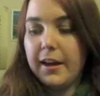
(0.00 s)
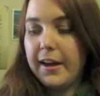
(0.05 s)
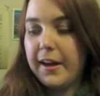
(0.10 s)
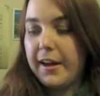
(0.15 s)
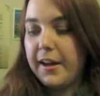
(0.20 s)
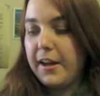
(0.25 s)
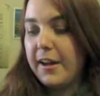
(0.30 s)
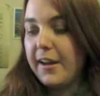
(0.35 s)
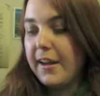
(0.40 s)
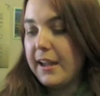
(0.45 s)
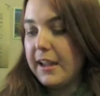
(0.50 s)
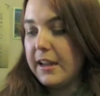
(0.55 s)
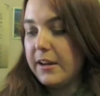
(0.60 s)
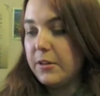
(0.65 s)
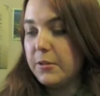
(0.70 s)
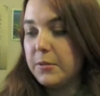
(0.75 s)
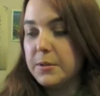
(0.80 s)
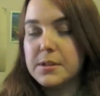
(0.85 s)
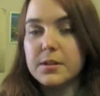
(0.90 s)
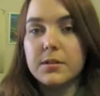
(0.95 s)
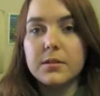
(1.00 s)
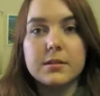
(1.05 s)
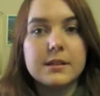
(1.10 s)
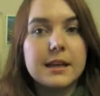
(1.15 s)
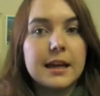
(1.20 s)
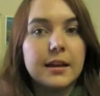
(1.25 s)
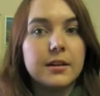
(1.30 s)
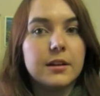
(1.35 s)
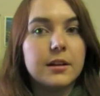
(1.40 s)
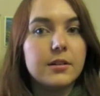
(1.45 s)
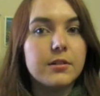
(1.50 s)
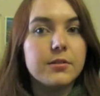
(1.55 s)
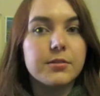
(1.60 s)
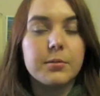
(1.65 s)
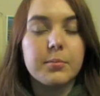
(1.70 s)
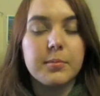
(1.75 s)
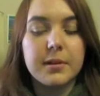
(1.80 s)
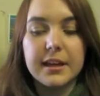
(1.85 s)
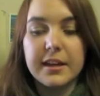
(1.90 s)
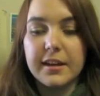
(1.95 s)
It was all downhill
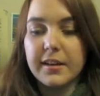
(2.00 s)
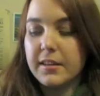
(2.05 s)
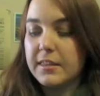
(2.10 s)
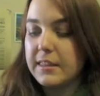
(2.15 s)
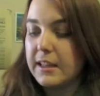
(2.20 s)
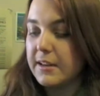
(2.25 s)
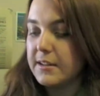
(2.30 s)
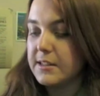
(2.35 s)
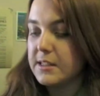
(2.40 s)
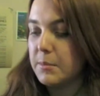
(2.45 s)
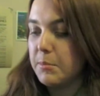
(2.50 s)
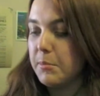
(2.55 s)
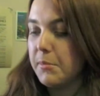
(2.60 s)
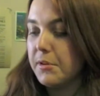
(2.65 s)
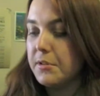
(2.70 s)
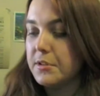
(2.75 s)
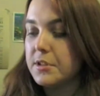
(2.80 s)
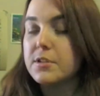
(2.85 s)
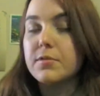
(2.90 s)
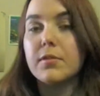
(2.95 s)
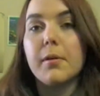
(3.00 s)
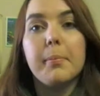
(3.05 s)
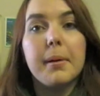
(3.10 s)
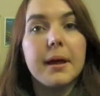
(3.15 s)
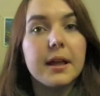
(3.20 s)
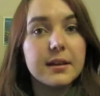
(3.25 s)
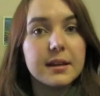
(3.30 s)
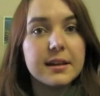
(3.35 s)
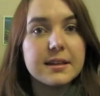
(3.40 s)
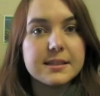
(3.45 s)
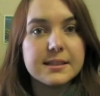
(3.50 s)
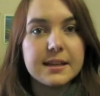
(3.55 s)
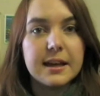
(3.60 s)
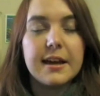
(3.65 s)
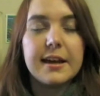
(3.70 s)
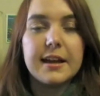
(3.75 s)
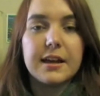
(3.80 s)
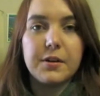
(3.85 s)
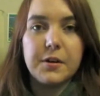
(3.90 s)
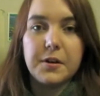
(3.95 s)
from there. That is the most rebellious
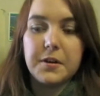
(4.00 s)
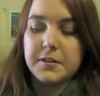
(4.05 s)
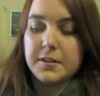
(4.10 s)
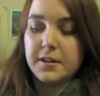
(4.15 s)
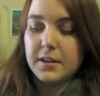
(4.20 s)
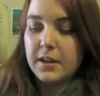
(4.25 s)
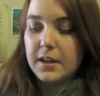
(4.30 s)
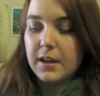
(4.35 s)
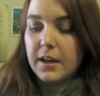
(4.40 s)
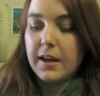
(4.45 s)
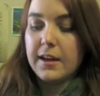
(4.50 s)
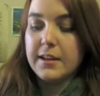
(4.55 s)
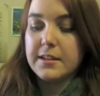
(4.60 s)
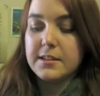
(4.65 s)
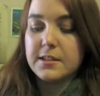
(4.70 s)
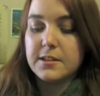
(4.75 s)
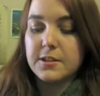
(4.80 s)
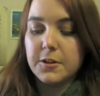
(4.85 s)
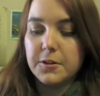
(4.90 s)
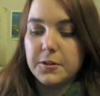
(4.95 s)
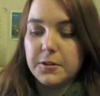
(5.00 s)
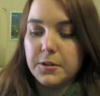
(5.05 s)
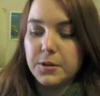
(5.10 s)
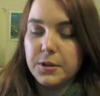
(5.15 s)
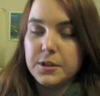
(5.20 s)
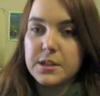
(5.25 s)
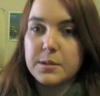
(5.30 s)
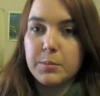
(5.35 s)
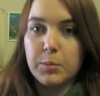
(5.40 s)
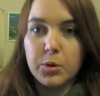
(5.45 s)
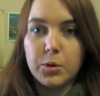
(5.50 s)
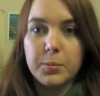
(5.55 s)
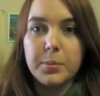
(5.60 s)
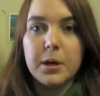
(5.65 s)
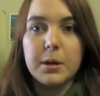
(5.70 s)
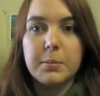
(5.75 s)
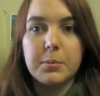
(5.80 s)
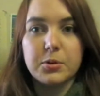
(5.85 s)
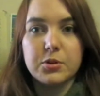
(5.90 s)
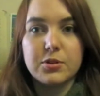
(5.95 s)
I got. I stole a small
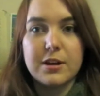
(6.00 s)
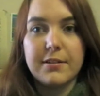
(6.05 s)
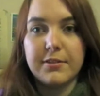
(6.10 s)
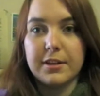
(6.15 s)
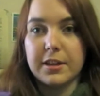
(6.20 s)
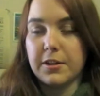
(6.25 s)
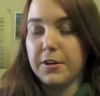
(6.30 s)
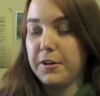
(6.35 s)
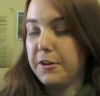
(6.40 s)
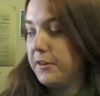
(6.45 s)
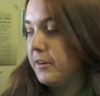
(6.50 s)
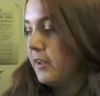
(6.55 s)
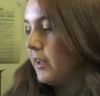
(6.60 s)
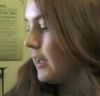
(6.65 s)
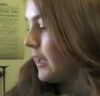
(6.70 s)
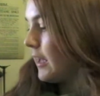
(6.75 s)
purple traffic cone.